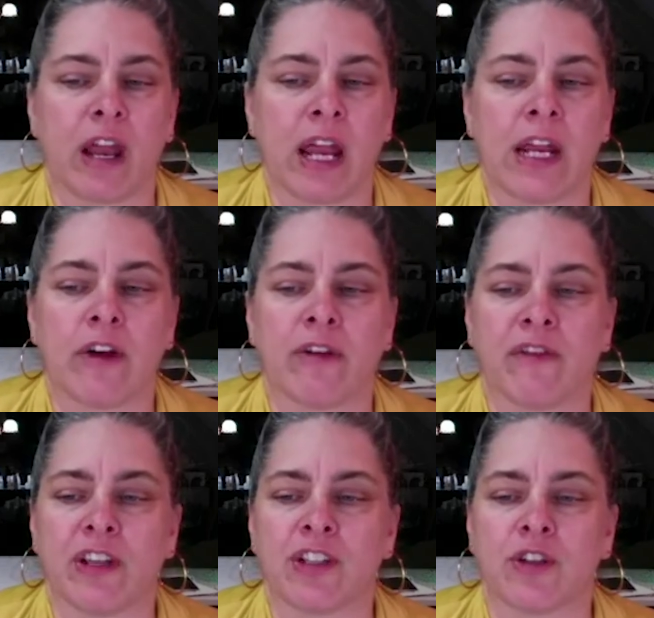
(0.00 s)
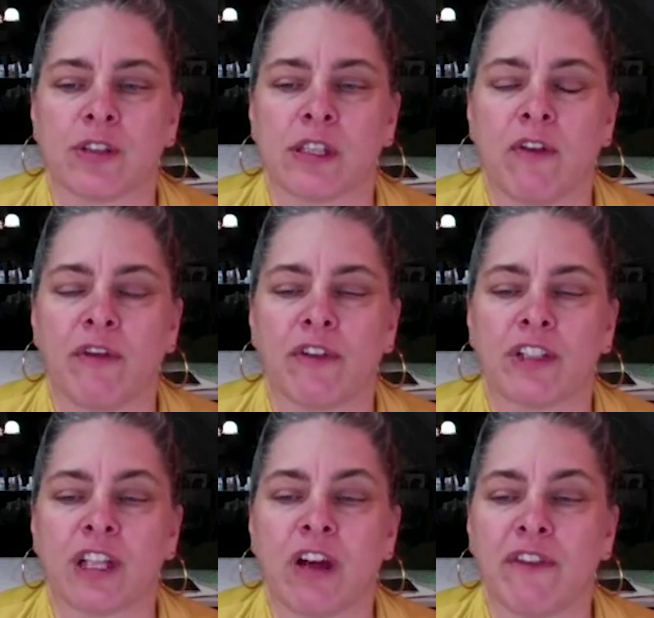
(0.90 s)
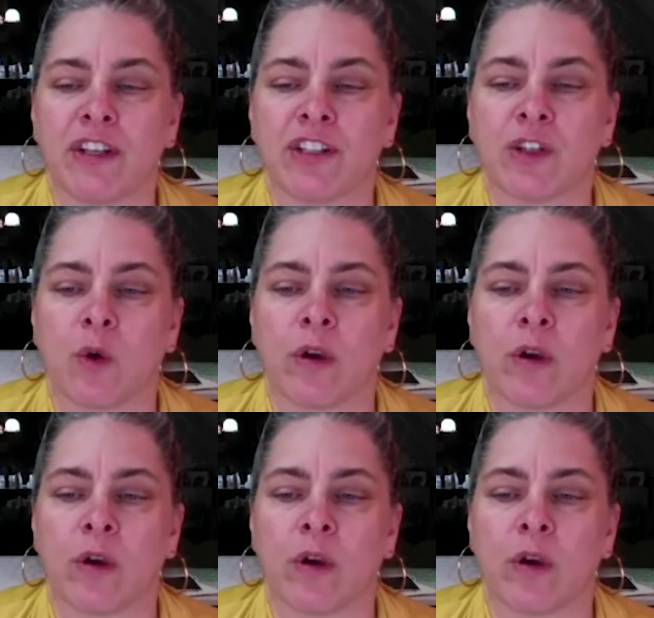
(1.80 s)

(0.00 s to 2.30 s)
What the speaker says: egg or fish or shellfish